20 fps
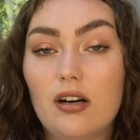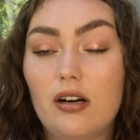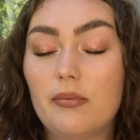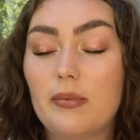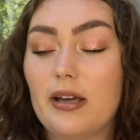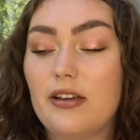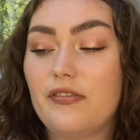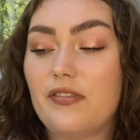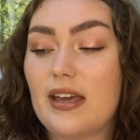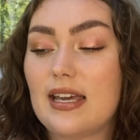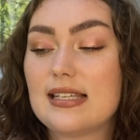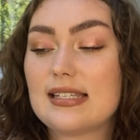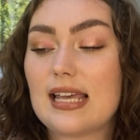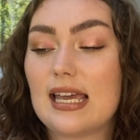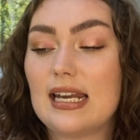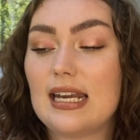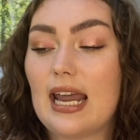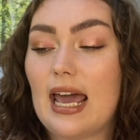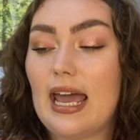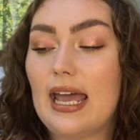on my face
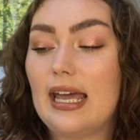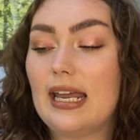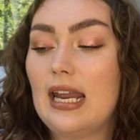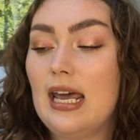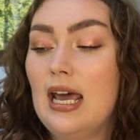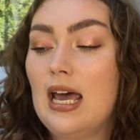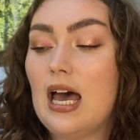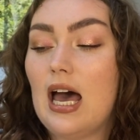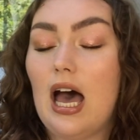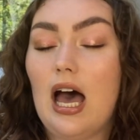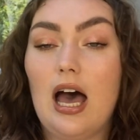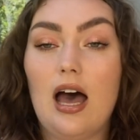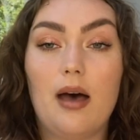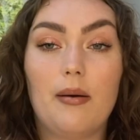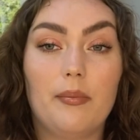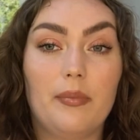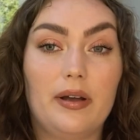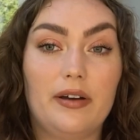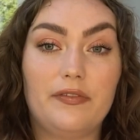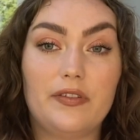at night.
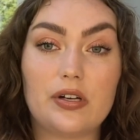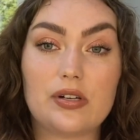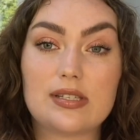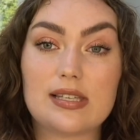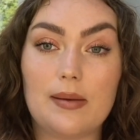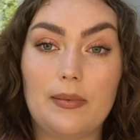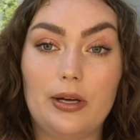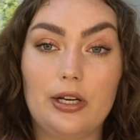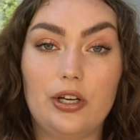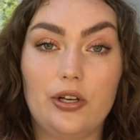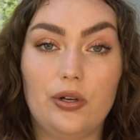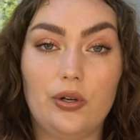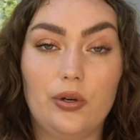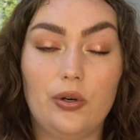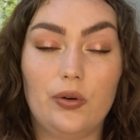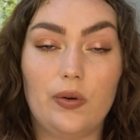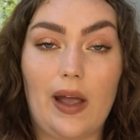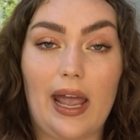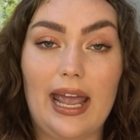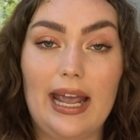But if you're someone
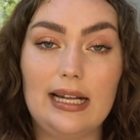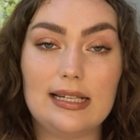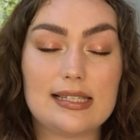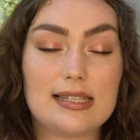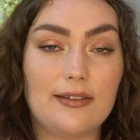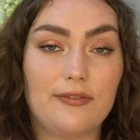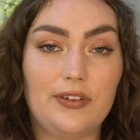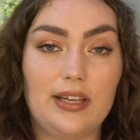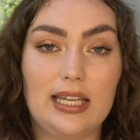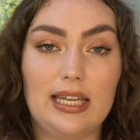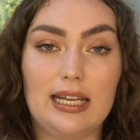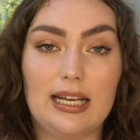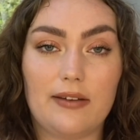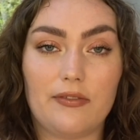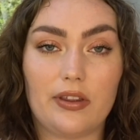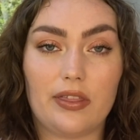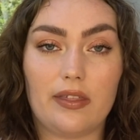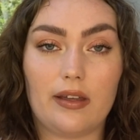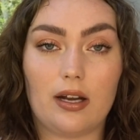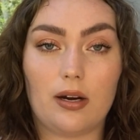who hates the feeling of
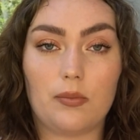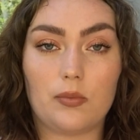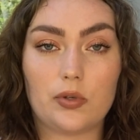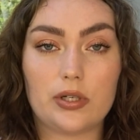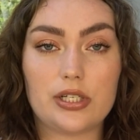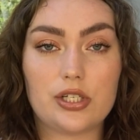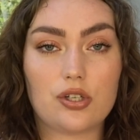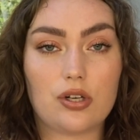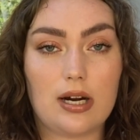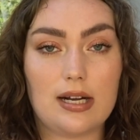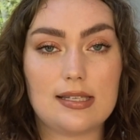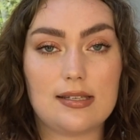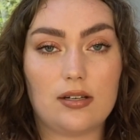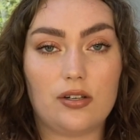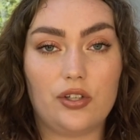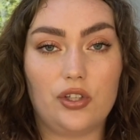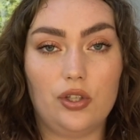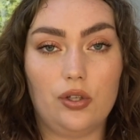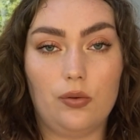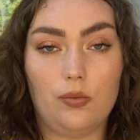a thicker
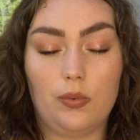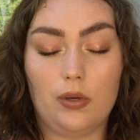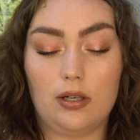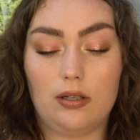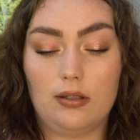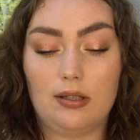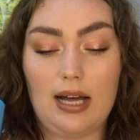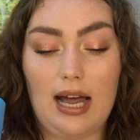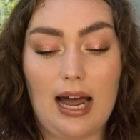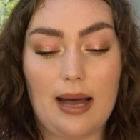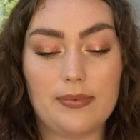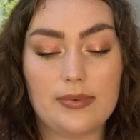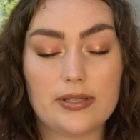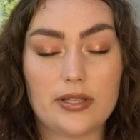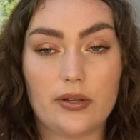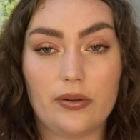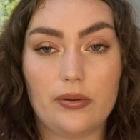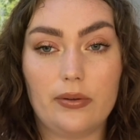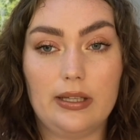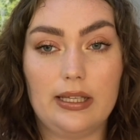moisturizer, you will
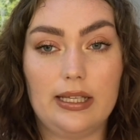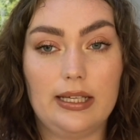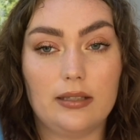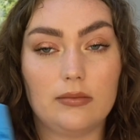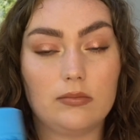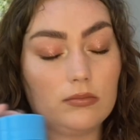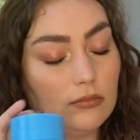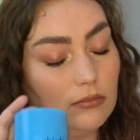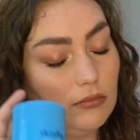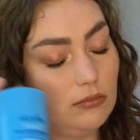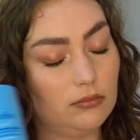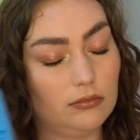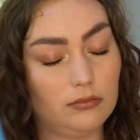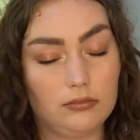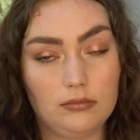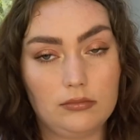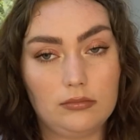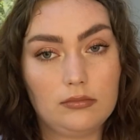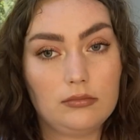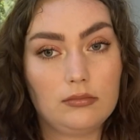absolutely
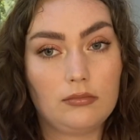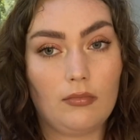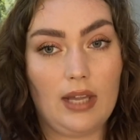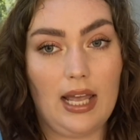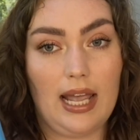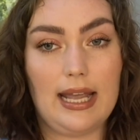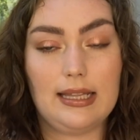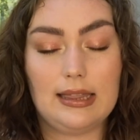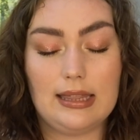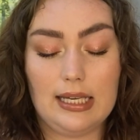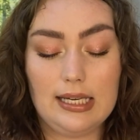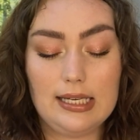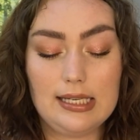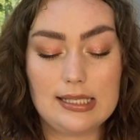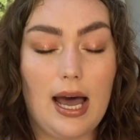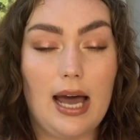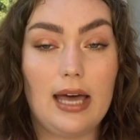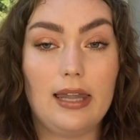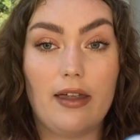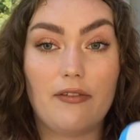hate
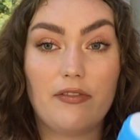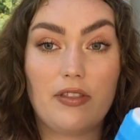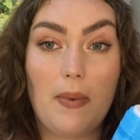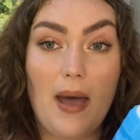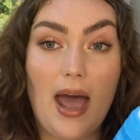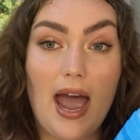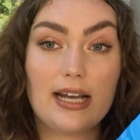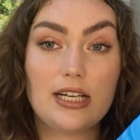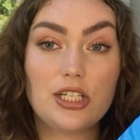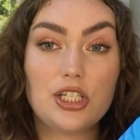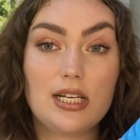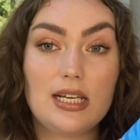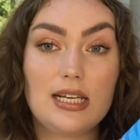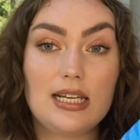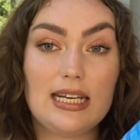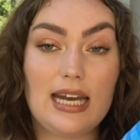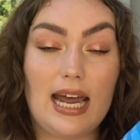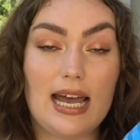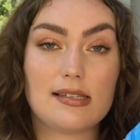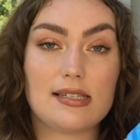this. I love the packaging.
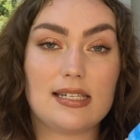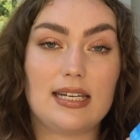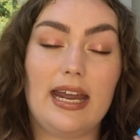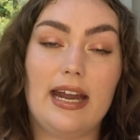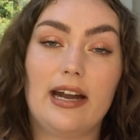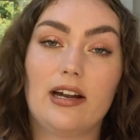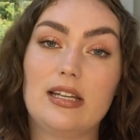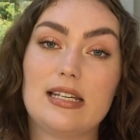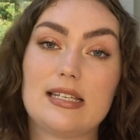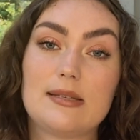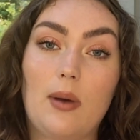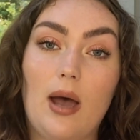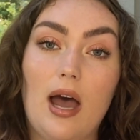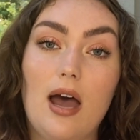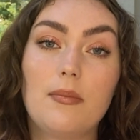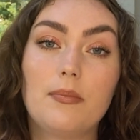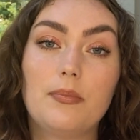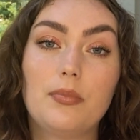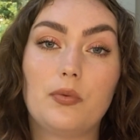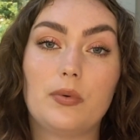It has an airless
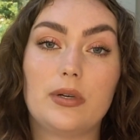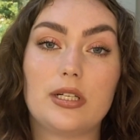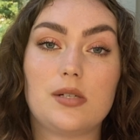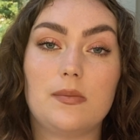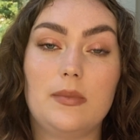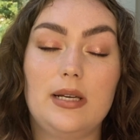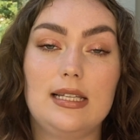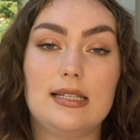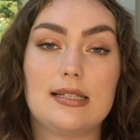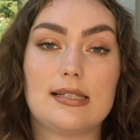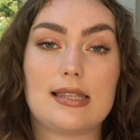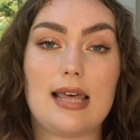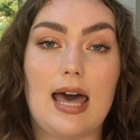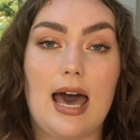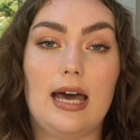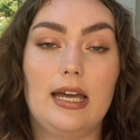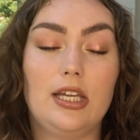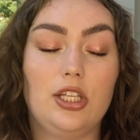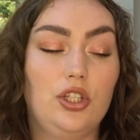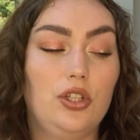pump, which means
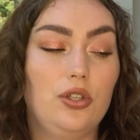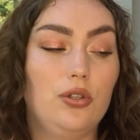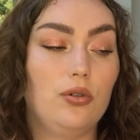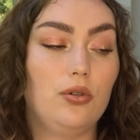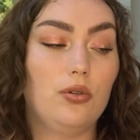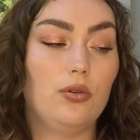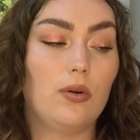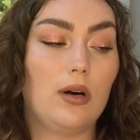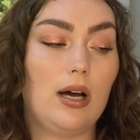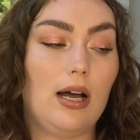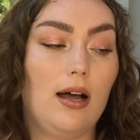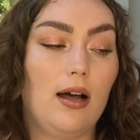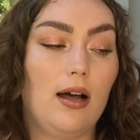that you